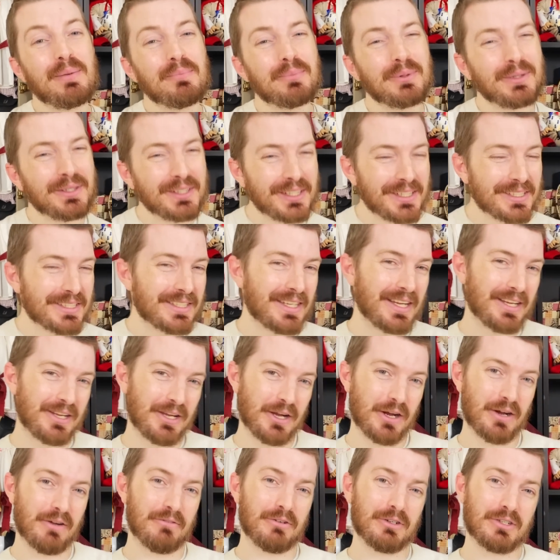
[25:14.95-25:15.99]
please take
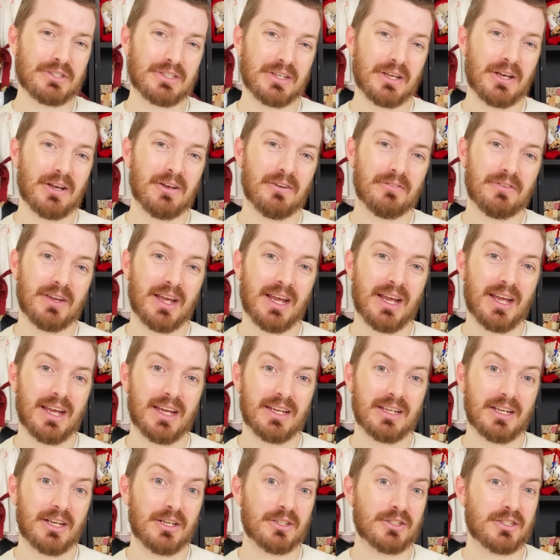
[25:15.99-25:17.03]
care of yourself
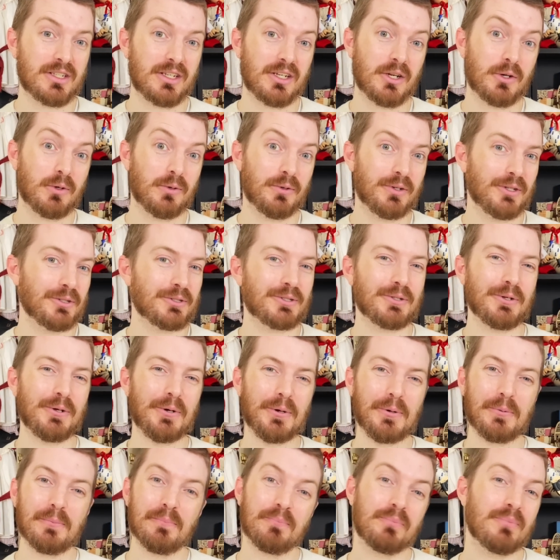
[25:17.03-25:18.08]
and I'll see you real
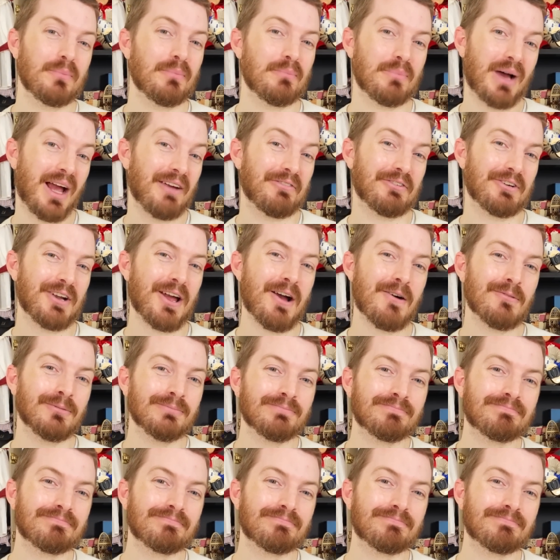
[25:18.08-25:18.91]
soon. Bye for now.